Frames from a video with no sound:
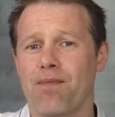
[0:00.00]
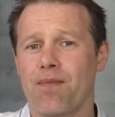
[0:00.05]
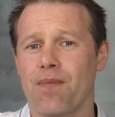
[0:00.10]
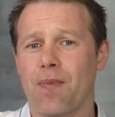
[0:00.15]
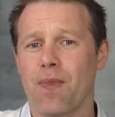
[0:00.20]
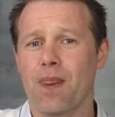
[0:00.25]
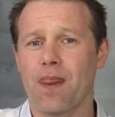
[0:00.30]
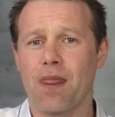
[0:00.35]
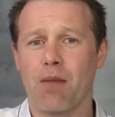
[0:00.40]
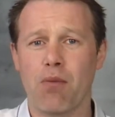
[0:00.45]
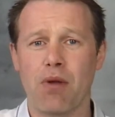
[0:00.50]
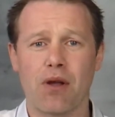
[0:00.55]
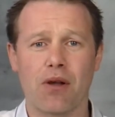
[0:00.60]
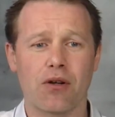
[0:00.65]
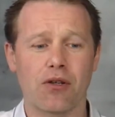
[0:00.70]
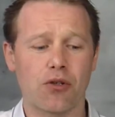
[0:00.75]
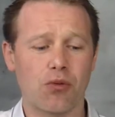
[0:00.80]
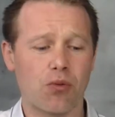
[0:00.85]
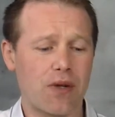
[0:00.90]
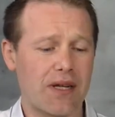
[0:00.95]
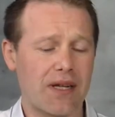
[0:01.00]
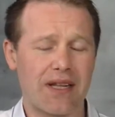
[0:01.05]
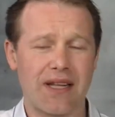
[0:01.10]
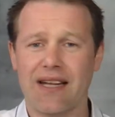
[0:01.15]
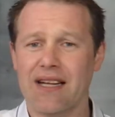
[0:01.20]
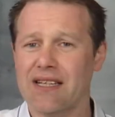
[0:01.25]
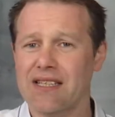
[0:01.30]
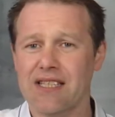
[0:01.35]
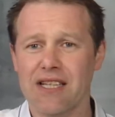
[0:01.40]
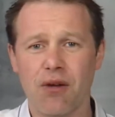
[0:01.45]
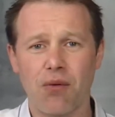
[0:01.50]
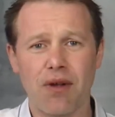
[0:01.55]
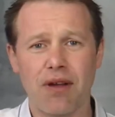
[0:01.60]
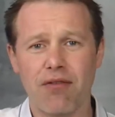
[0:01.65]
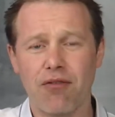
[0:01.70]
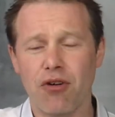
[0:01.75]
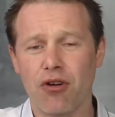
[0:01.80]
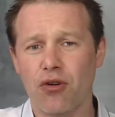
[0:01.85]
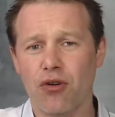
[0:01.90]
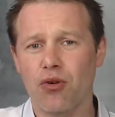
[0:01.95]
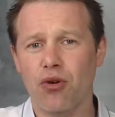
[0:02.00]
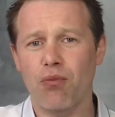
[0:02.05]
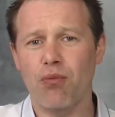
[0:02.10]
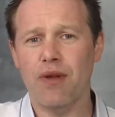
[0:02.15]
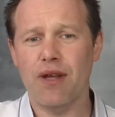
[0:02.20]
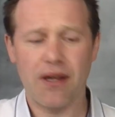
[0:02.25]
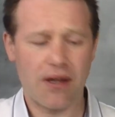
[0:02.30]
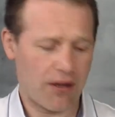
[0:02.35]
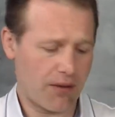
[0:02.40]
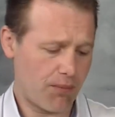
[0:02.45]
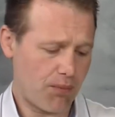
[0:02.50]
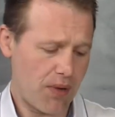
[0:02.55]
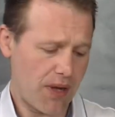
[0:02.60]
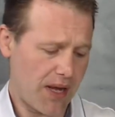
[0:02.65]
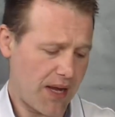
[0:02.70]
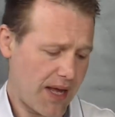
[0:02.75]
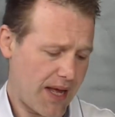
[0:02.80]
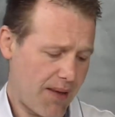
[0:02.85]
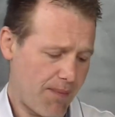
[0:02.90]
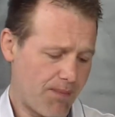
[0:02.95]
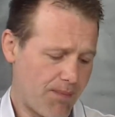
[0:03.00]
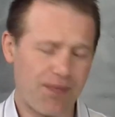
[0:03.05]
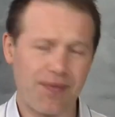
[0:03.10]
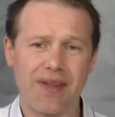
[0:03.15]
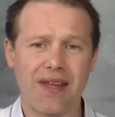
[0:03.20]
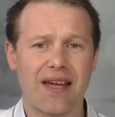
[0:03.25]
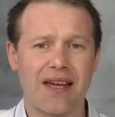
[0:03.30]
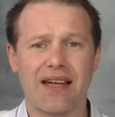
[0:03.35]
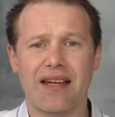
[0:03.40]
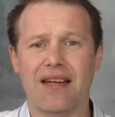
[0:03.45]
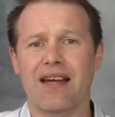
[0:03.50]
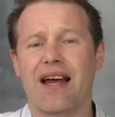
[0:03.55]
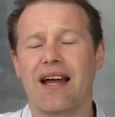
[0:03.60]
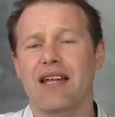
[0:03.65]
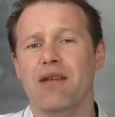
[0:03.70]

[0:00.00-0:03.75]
Because we, like I say, we have got no big animals